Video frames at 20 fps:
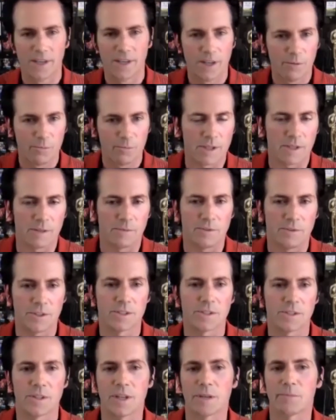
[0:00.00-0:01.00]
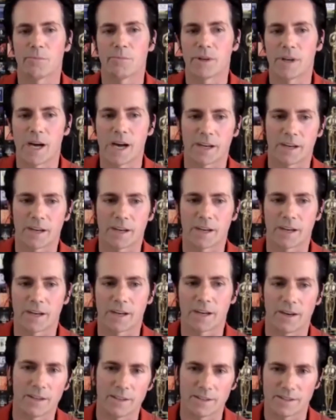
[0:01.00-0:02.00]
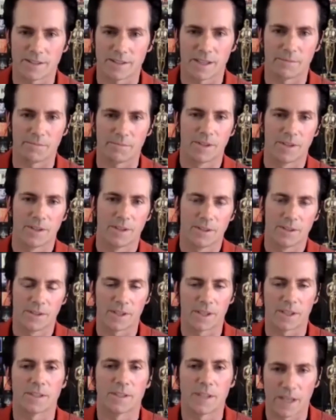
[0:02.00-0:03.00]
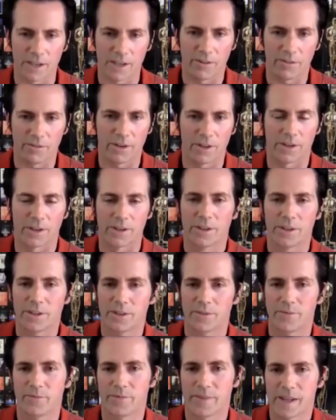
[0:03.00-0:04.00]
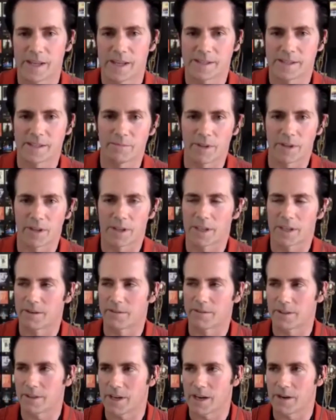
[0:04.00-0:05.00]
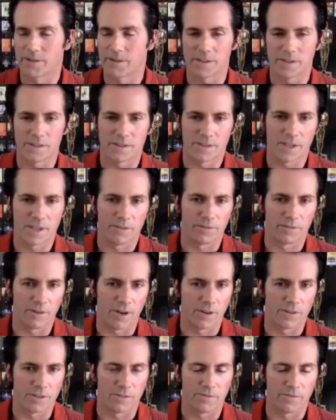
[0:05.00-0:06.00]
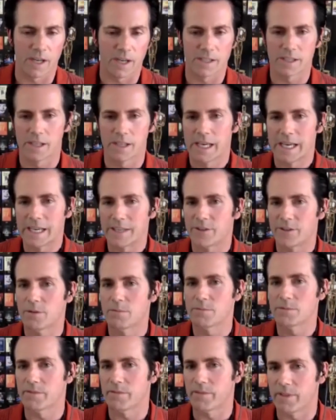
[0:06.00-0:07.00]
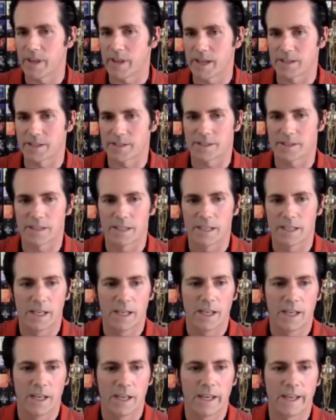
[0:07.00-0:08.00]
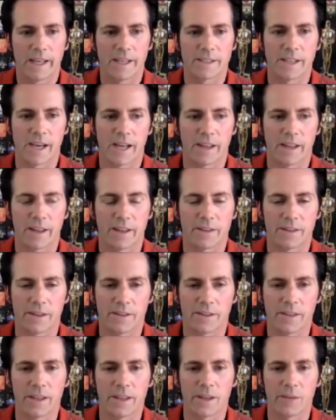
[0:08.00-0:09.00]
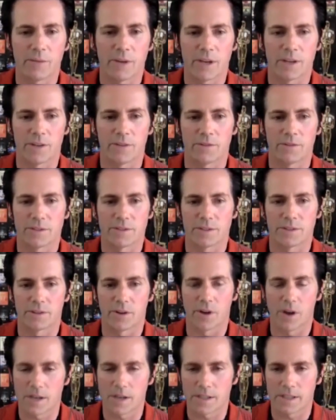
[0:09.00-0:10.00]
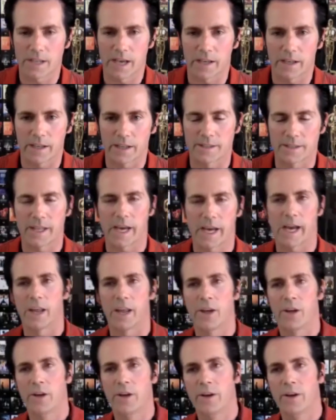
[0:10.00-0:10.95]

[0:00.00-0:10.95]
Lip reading: but just think more high concept than contained thriller is something that I would say for writer's advice. In terms of this, is that the thing that we had to do with Zero Contact is that